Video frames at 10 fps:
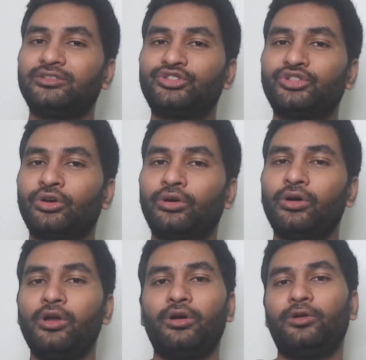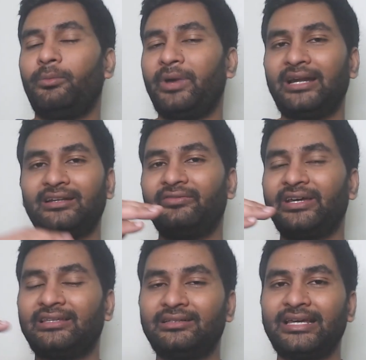So no matter
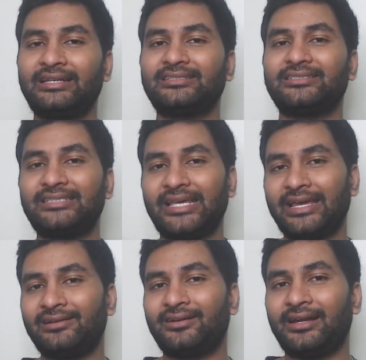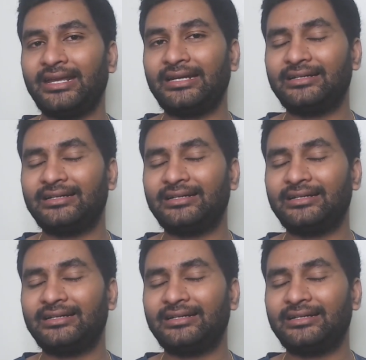whether there is a sale running,